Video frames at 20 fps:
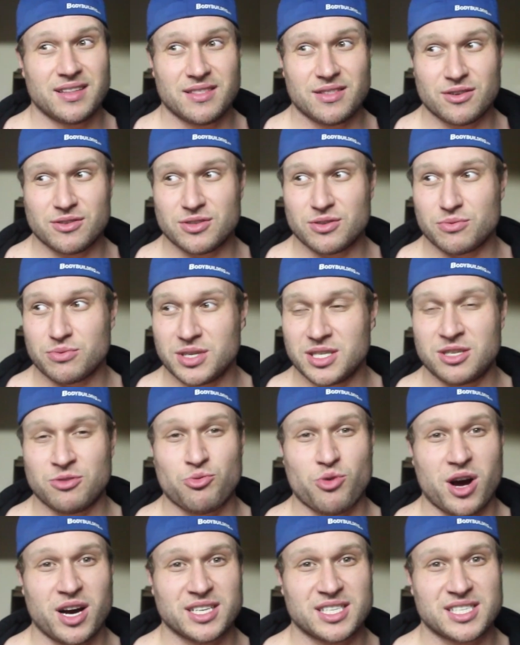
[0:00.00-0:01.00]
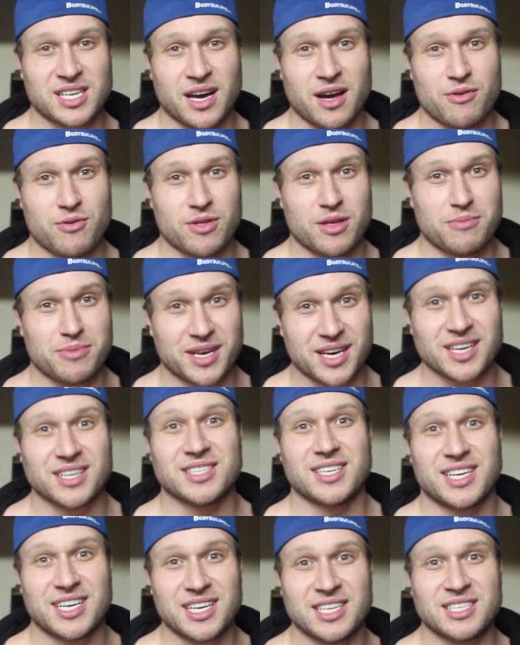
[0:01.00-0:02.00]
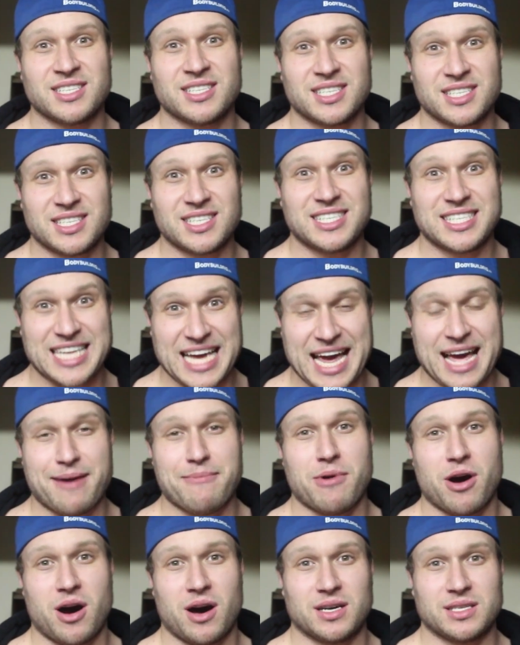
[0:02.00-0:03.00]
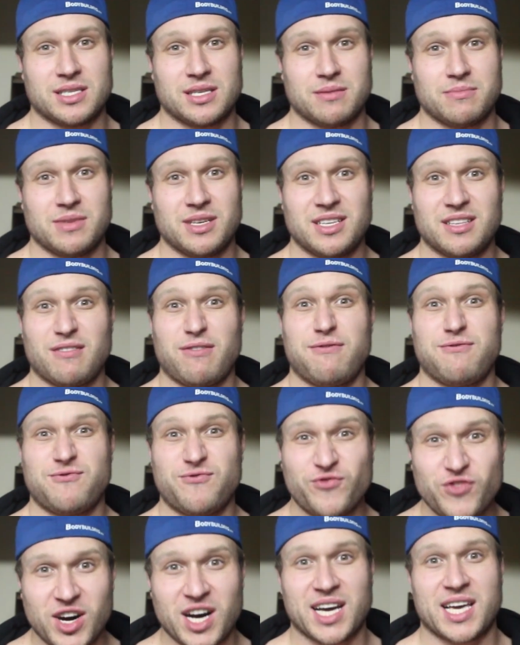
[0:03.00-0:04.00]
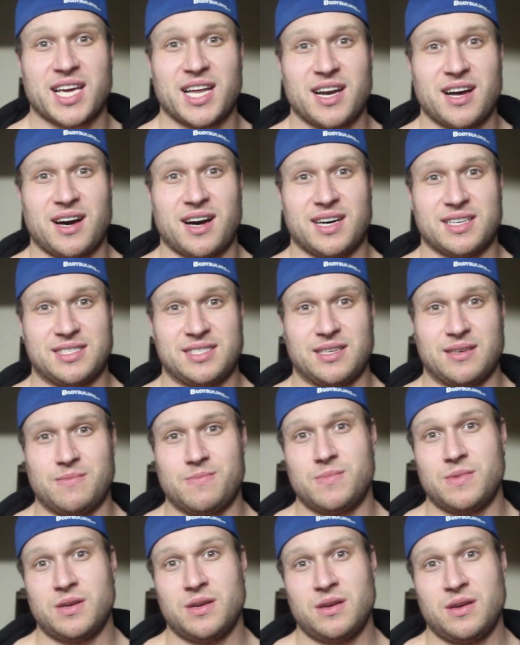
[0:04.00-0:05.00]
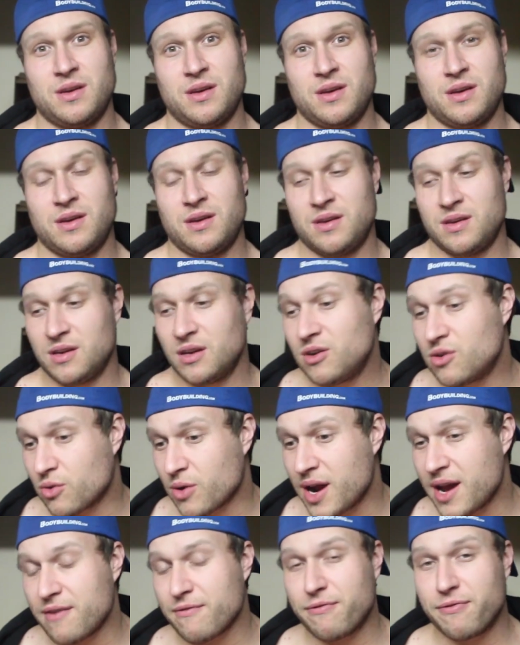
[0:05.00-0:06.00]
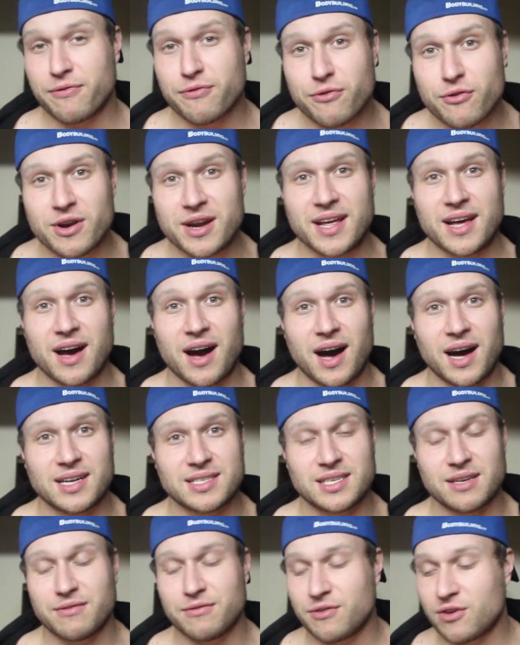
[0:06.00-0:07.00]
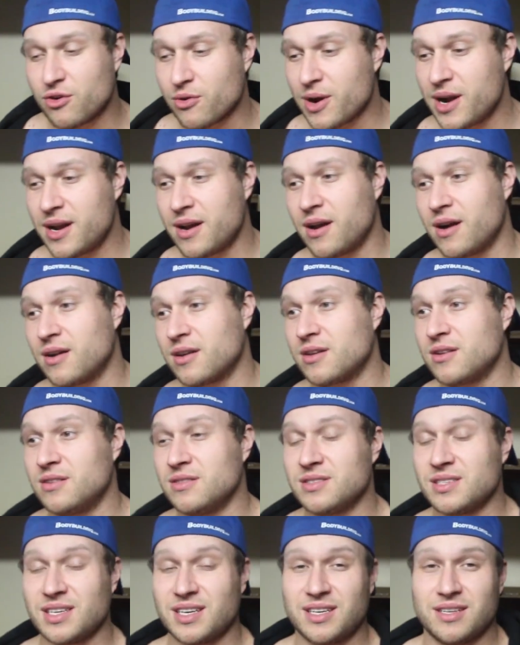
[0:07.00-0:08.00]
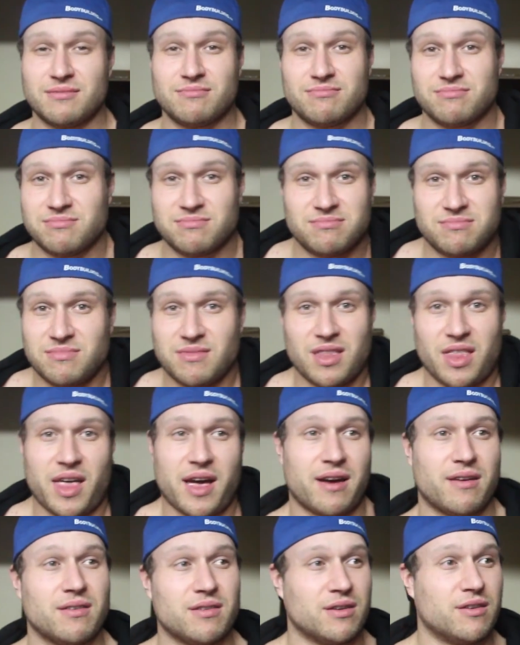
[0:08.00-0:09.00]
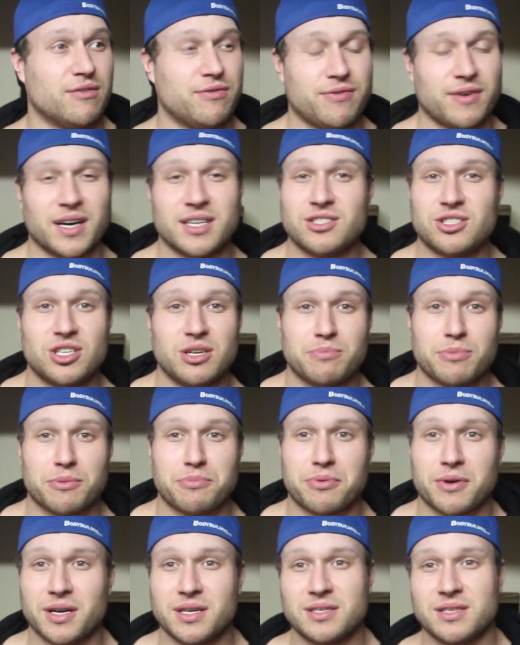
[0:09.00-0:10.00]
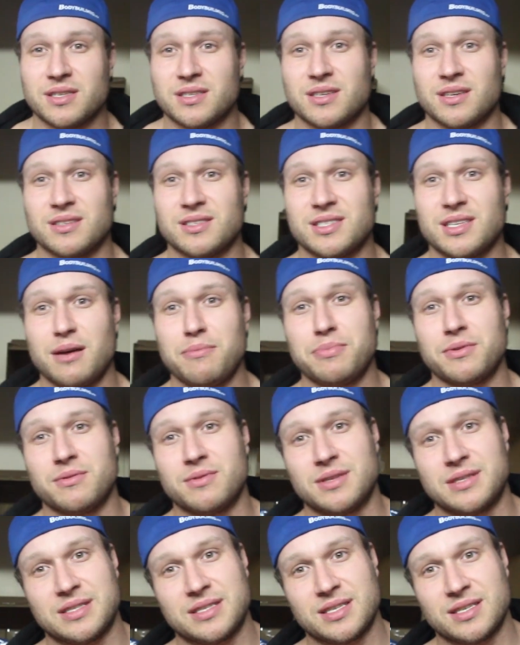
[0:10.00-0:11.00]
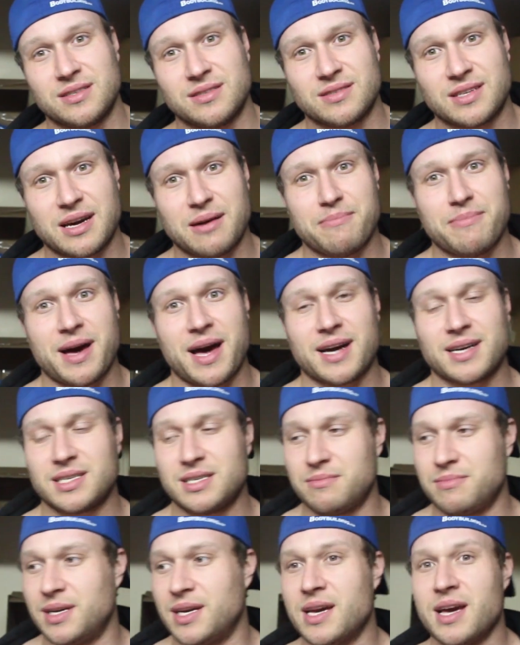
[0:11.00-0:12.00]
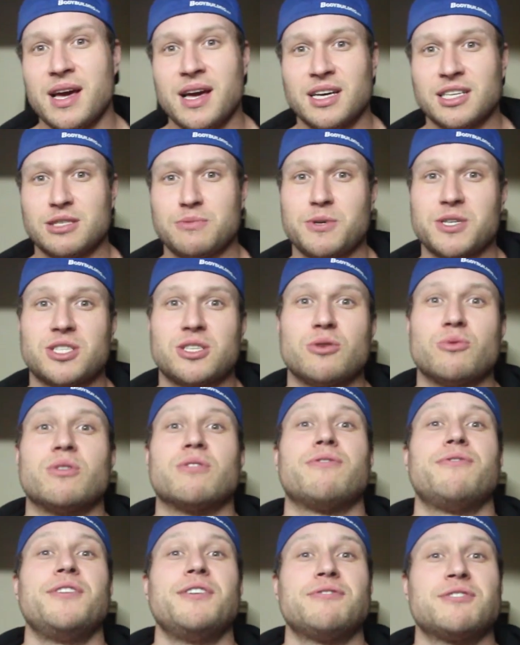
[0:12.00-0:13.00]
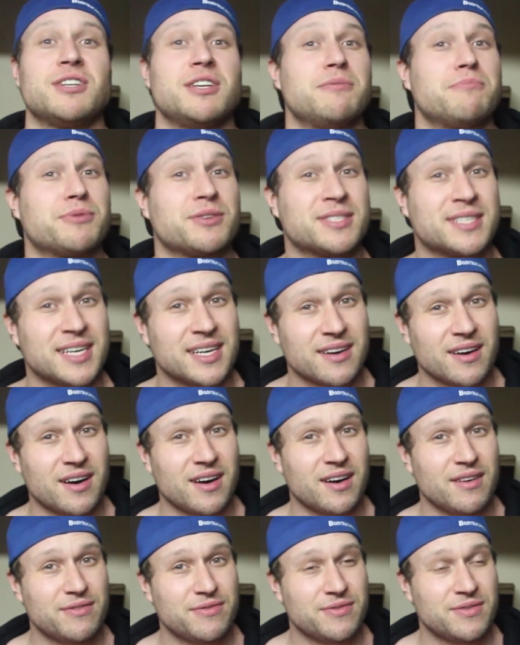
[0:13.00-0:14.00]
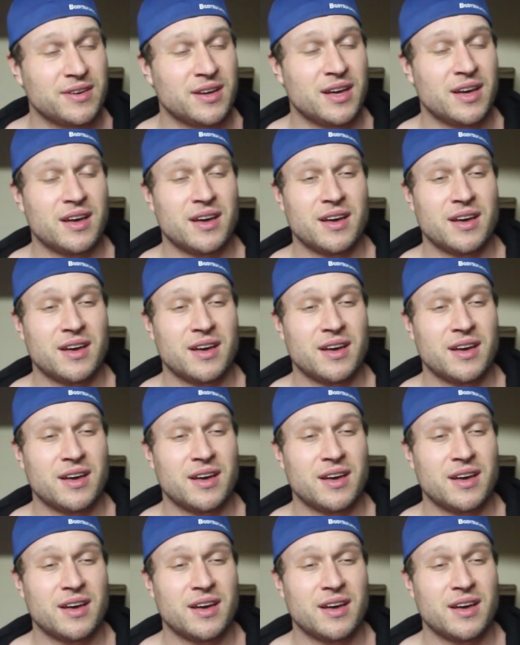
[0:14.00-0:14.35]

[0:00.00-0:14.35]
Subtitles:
there's a reason why I signed with it, because it is damn awesome. It's fucking awesome. Great free content, great articles, and I don't know, find cheaper prices on supplements and come back to me. Especially with 15% off.